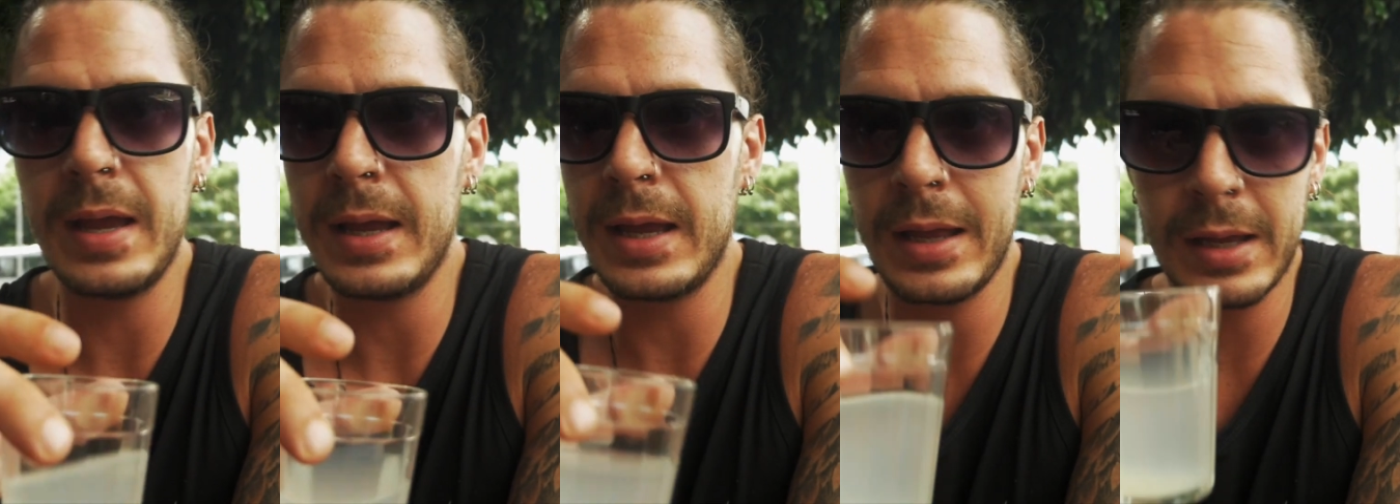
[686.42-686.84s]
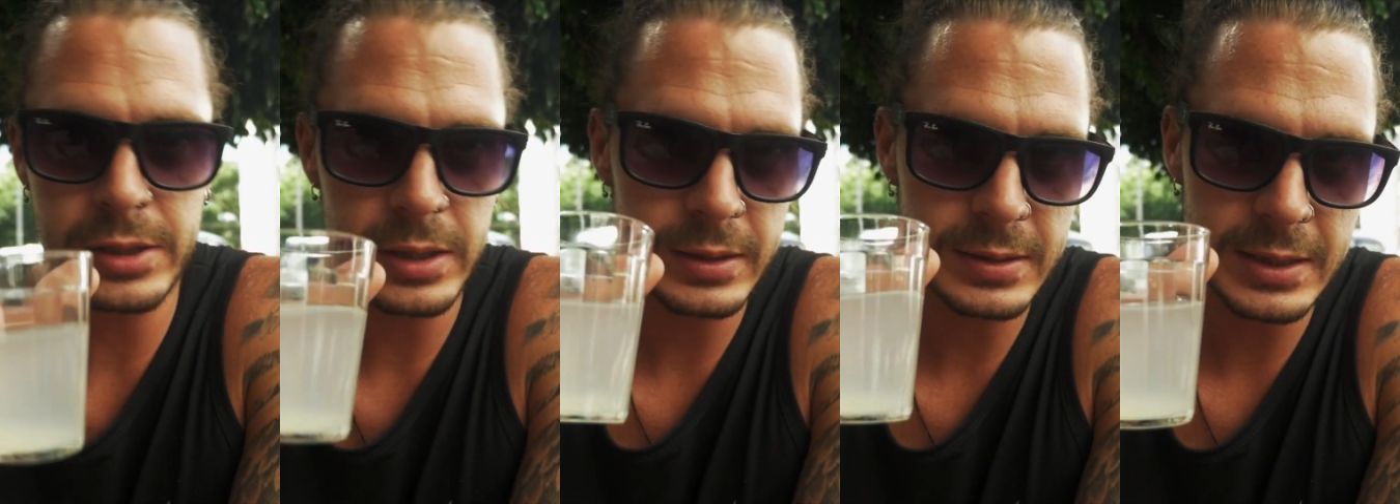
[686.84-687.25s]
they
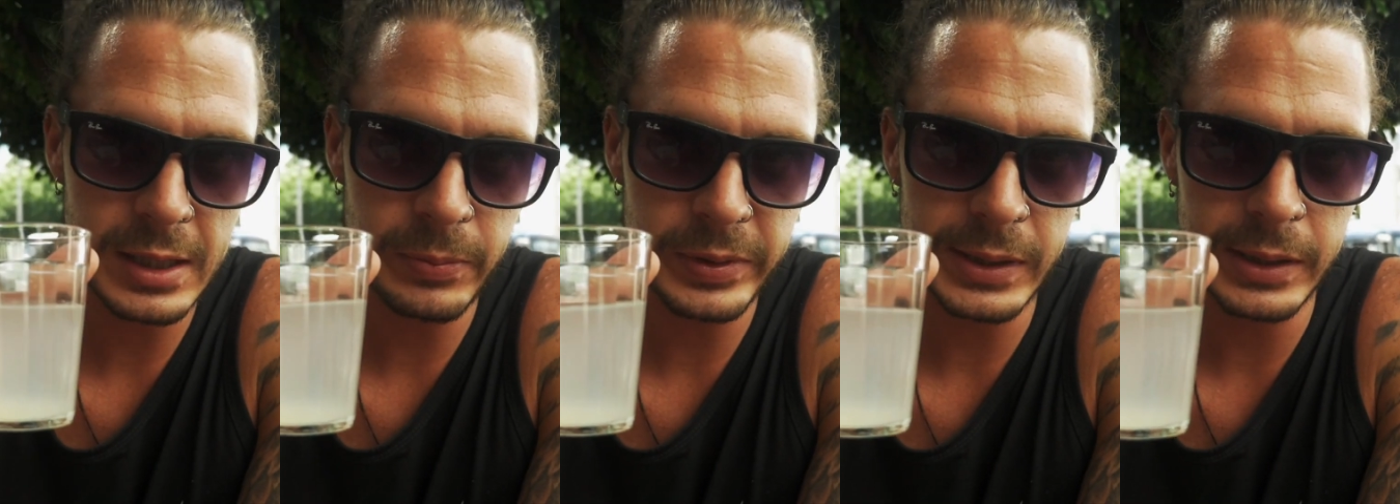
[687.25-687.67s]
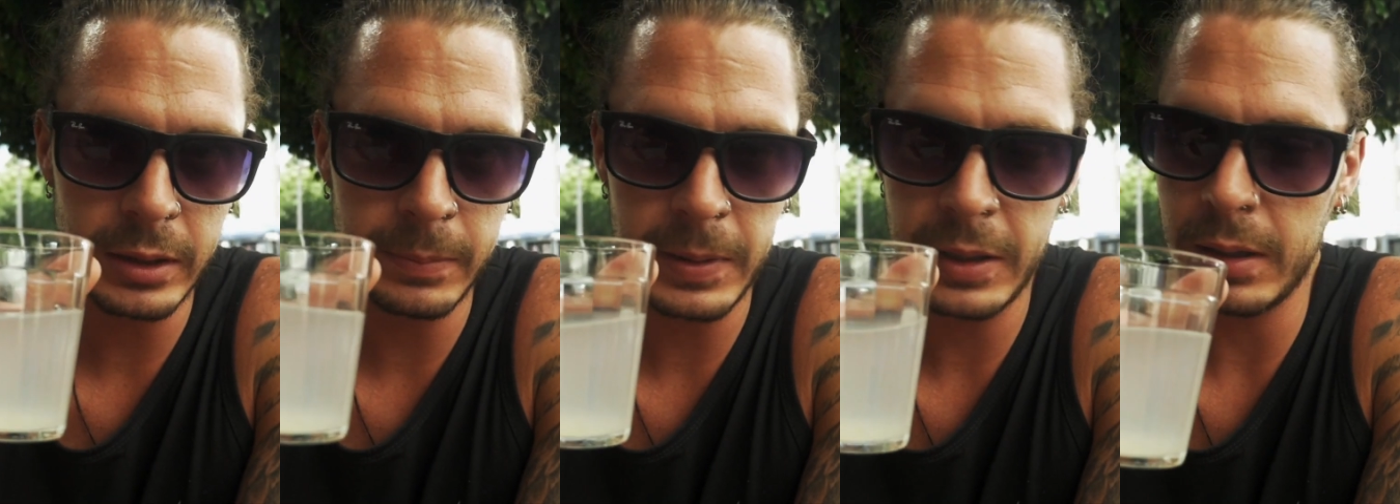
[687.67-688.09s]
did it with a
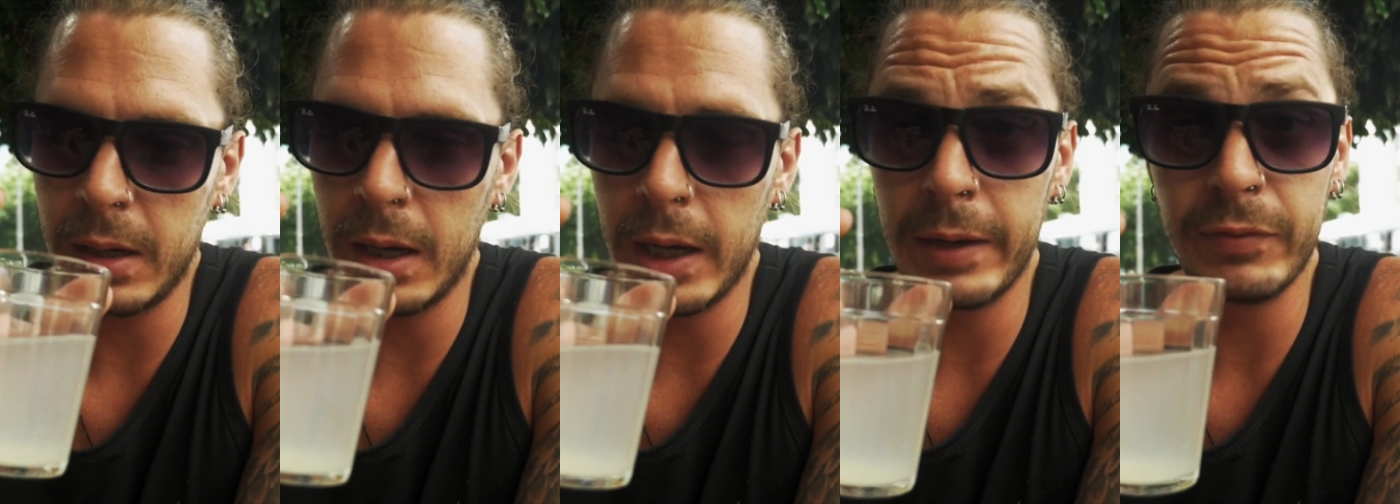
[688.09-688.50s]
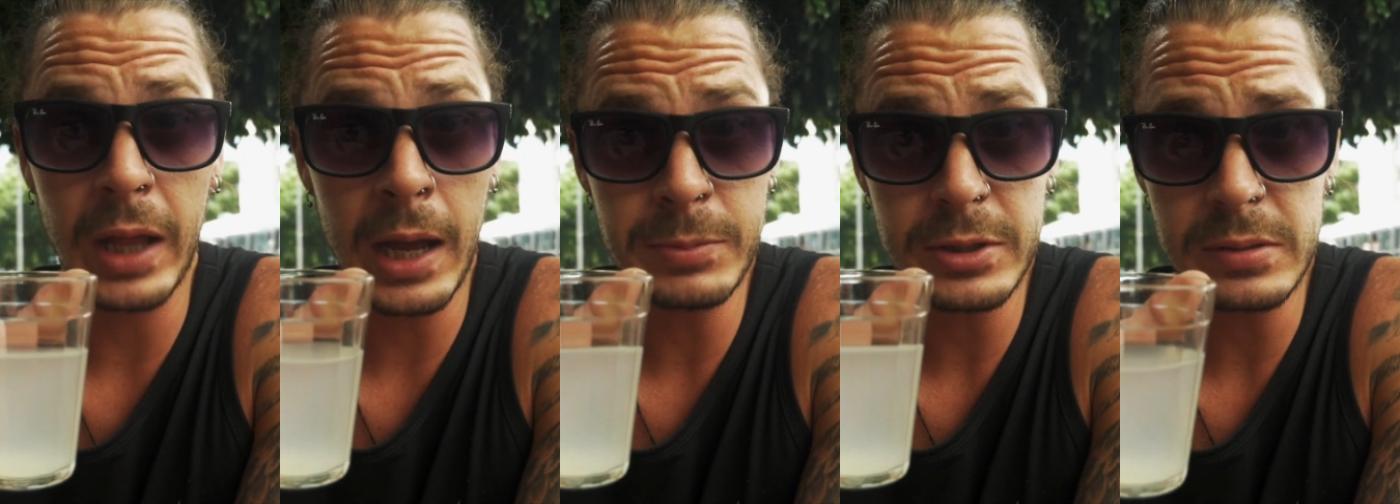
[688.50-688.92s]
little bit of
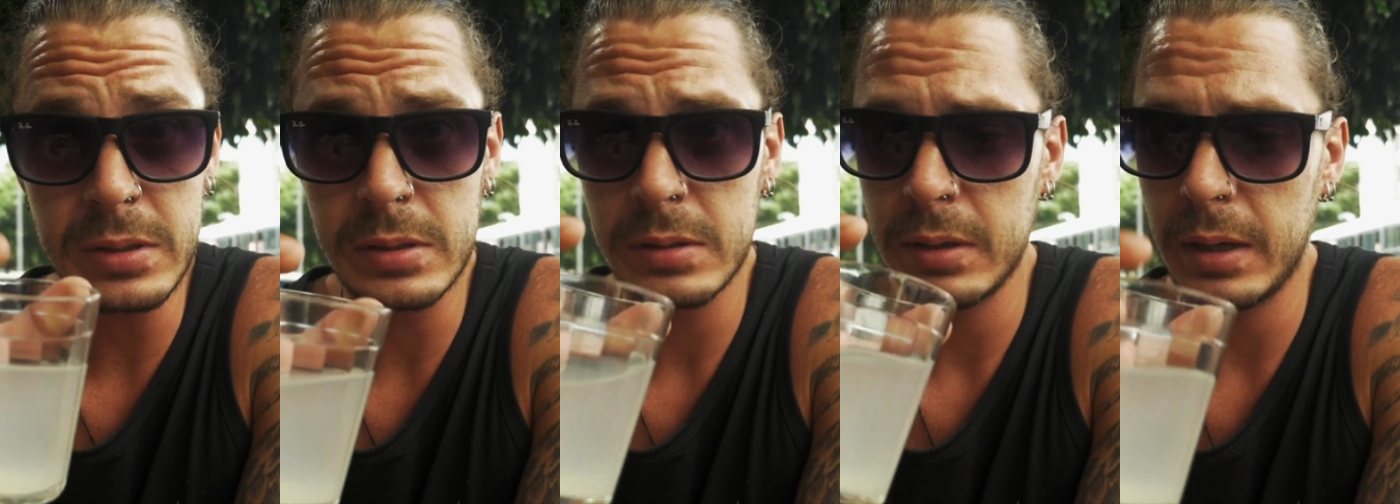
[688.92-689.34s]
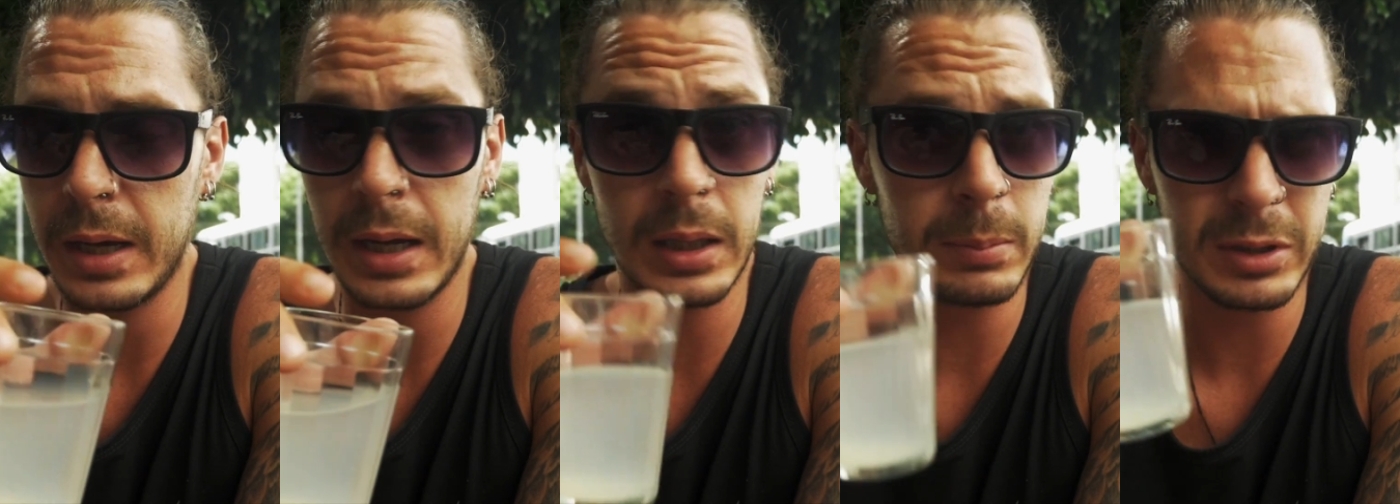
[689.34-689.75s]
lime juice,
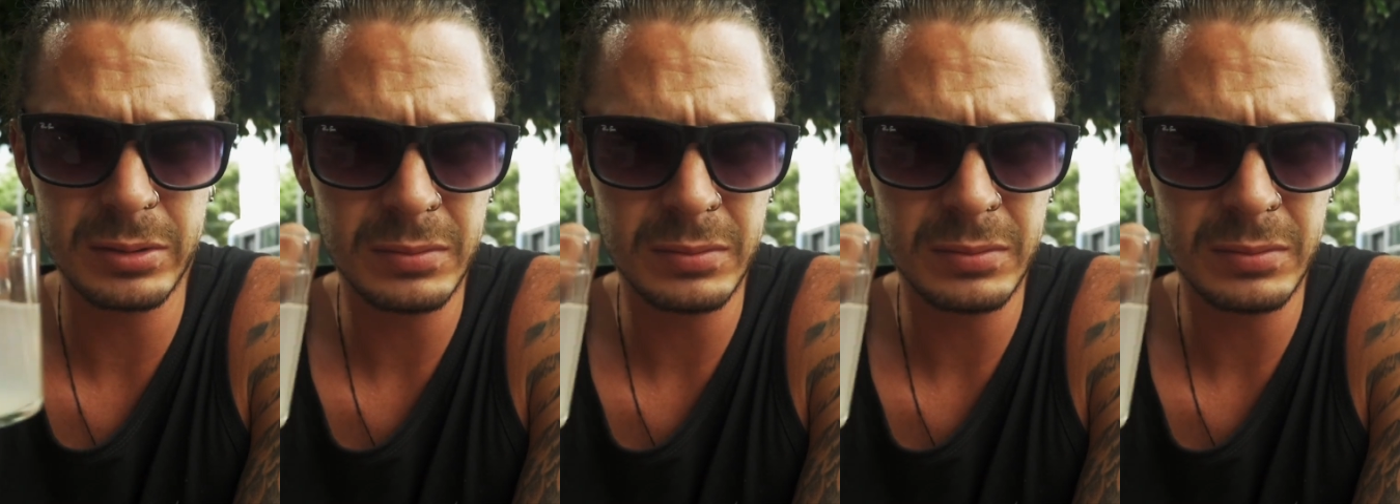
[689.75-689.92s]
uh, limon,